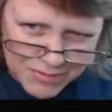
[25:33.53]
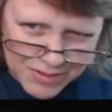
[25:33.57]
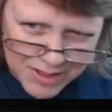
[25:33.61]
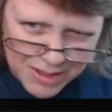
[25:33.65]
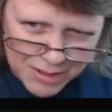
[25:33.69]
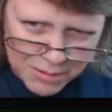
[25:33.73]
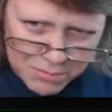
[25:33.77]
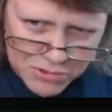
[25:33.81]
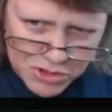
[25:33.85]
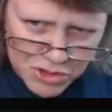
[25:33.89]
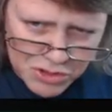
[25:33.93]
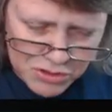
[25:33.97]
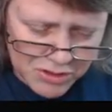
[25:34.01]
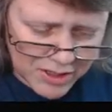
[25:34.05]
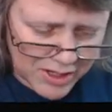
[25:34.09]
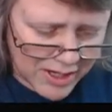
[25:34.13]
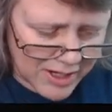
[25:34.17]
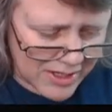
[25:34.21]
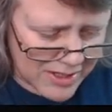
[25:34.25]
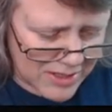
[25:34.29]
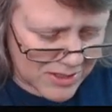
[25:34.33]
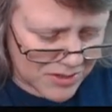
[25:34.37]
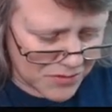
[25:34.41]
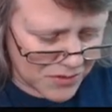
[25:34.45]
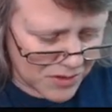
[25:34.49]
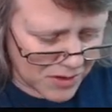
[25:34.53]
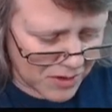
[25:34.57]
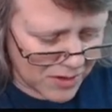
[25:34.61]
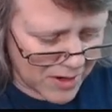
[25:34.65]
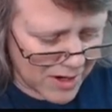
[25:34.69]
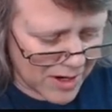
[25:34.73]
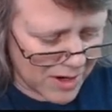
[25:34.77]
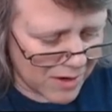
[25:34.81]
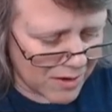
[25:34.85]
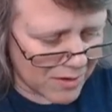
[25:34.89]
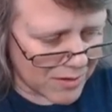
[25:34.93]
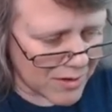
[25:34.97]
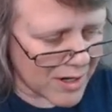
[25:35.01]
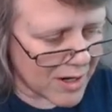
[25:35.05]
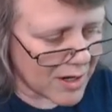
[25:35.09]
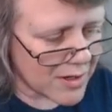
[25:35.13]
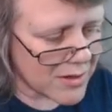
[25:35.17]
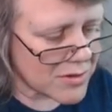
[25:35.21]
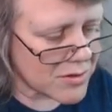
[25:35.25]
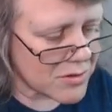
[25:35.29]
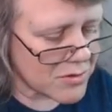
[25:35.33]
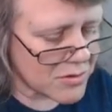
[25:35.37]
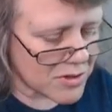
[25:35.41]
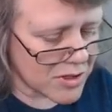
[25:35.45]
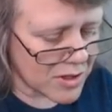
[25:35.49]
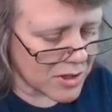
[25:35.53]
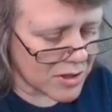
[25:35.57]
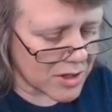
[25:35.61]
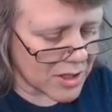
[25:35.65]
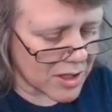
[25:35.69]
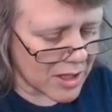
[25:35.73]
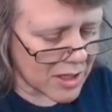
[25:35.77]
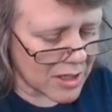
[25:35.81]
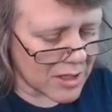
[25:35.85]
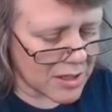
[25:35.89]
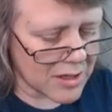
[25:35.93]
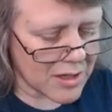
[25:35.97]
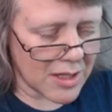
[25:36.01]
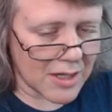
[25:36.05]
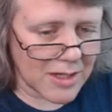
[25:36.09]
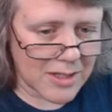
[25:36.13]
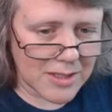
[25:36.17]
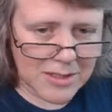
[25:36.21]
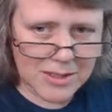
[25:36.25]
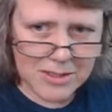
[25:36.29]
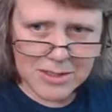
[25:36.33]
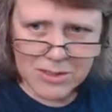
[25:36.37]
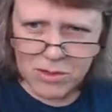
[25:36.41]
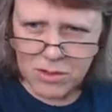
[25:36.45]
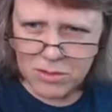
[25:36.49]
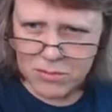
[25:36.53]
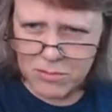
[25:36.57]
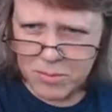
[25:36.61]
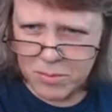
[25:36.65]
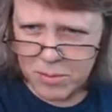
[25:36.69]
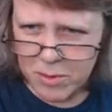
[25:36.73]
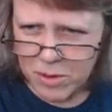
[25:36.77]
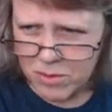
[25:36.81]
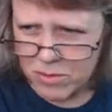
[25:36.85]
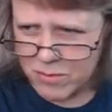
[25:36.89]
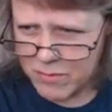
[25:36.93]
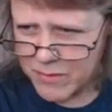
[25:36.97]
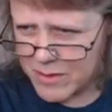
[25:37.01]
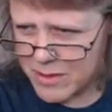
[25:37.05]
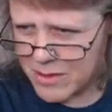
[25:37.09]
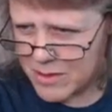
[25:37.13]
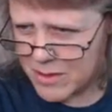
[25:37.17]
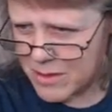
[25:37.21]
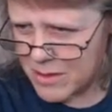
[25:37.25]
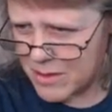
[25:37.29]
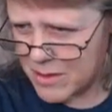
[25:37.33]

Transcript: it helps you guys figure out how to do something, then it's good for both of us.